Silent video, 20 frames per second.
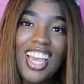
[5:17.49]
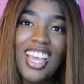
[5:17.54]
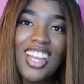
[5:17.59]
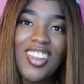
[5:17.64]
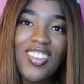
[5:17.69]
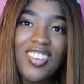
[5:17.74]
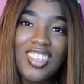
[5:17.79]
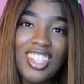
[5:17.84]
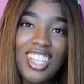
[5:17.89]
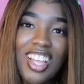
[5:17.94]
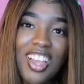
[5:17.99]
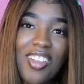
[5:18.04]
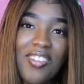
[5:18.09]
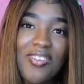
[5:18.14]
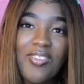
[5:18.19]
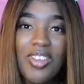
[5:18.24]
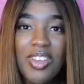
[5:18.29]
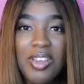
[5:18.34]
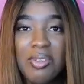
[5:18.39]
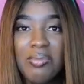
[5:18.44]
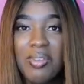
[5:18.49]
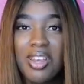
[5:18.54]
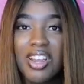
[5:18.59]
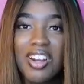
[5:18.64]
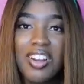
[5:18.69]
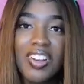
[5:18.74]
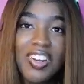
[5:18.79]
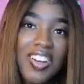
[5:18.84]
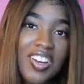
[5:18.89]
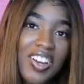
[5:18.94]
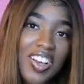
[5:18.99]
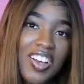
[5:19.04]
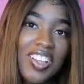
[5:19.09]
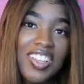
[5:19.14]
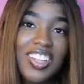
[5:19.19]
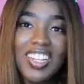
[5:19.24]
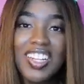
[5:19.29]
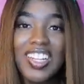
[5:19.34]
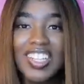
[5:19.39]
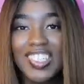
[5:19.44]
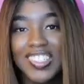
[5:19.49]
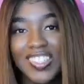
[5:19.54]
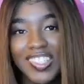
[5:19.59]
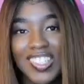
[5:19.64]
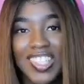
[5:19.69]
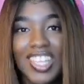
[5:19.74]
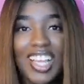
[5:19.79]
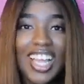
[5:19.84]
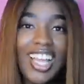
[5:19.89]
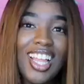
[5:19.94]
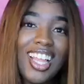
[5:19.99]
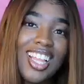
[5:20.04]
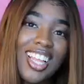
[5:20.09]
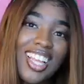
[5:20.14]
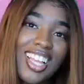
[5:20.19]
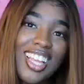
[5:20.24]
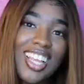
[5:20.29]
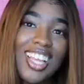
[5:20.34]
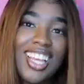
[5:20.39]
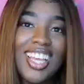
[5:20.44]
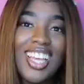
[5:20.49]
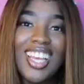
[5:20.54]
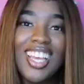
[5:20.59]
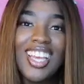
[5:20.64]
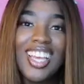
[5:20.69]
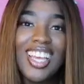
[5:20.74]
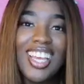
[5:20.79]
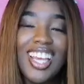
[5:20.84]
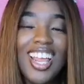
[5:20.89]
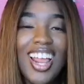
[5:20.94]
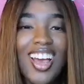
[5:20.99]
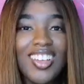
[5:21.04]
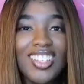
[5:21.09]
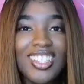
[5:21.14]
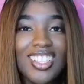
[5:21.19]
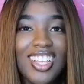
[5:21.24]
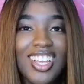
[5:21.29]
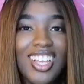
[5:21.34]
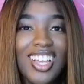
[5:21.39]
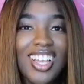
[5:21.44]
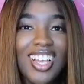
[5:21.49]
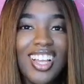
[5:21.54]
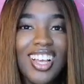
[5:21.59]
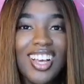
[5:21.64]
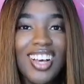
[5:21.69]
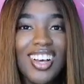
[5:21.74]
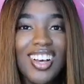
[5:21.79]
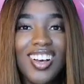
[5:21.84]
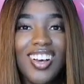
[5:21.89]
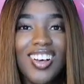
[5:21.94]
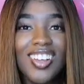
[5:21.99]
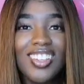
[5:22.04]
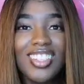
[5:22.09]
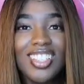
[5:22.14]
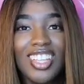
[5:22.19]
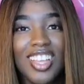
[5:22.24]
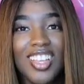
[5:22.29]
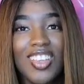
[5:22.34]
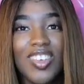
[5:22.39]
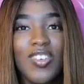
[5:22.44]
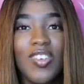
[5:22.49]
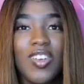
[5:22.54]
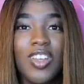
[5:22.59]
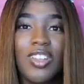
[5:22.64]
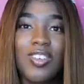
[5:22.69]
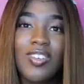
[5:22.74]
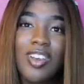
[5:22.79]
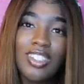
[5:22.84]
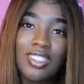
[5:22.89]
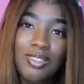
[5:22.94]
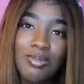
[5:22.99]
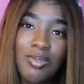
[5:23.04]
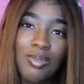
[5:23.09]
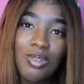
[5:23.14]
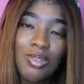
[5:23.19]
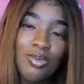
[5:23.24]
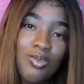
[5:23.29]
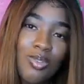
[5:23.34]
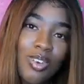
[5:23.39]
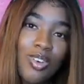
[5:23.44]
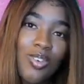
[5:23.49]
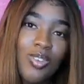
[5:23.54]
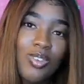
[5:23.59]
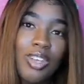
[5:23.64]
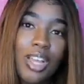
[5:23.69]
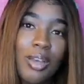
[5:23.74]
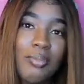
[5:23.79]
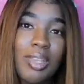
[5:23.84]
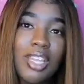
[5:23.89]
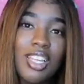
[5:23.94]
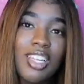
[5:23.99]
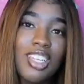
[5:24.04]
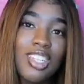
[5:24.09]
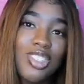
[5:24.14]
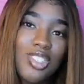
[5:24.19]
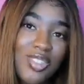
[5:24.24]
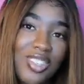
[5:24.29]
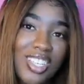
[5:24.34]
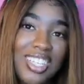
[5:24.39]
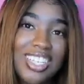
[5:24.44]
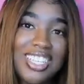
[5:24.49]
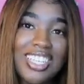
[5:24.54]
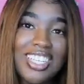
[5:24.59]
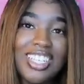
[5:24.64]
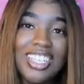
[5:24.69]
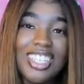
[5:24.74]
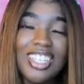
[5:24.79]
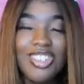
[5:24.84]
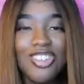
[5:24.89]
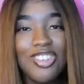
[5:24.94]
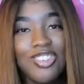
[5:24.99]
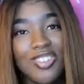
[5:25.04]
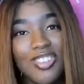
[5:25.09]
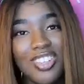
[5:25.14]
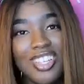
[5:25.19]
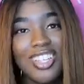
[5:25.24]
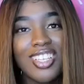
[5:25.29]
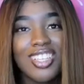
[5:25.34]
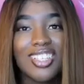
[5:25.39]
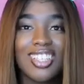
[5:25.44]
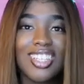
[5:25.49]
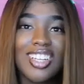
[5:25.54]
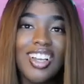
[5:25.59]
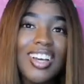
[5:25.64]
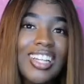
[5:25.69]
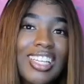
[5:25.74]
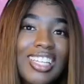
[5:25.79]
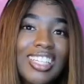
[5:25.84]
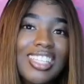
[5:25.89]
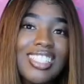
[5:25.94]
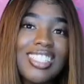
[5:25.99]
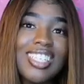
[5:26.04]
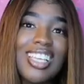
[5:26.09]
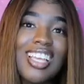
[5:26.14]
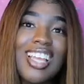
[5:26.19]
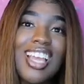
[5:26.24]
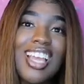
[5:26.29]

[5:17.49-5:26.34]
And it was like, feel better and all of this. And I was like, oh, thank you. And he asked me what's wrong. I mean, did you eat? Did you do this and all of this?